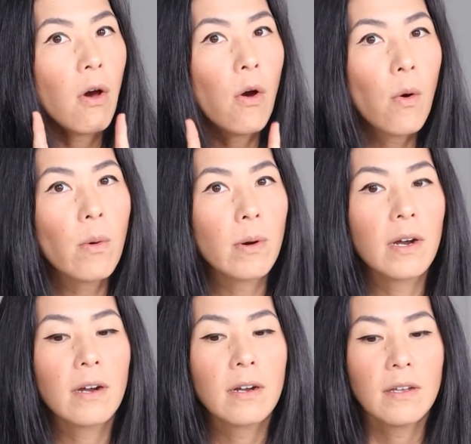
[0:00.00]

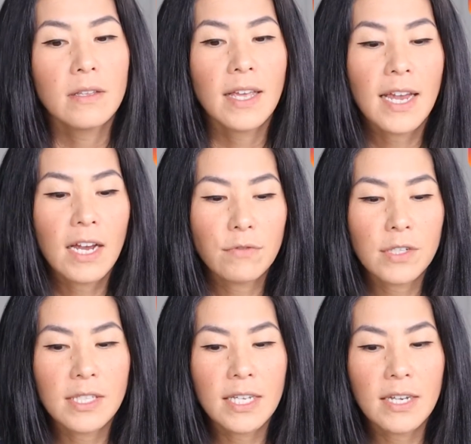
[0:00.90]
or they have
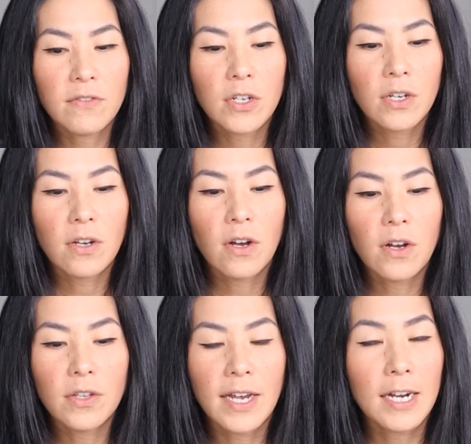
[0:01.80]
received
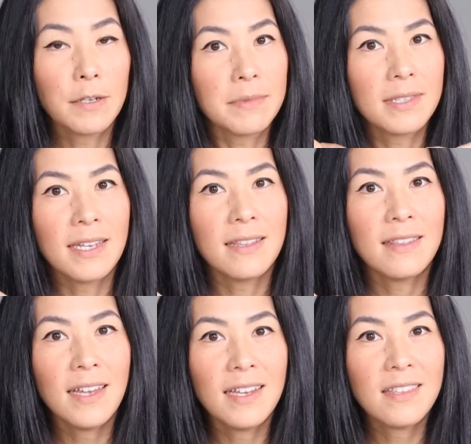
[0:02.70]
all the items they
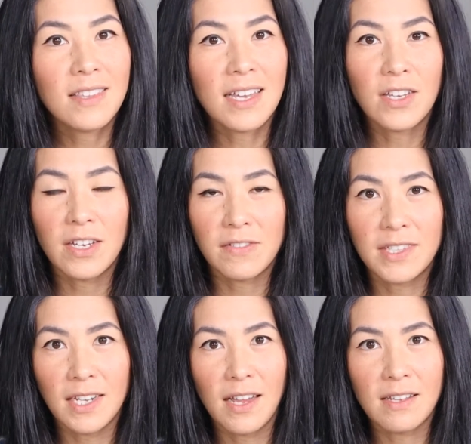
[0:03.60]
think that you have
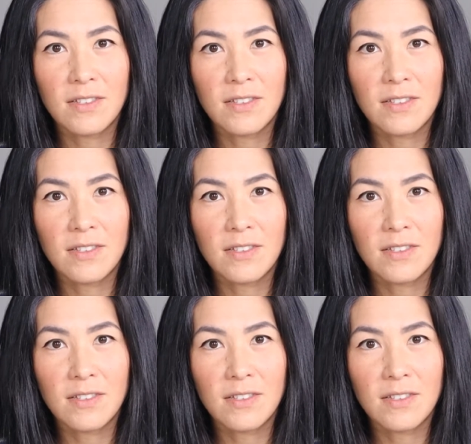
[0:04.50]
sent in.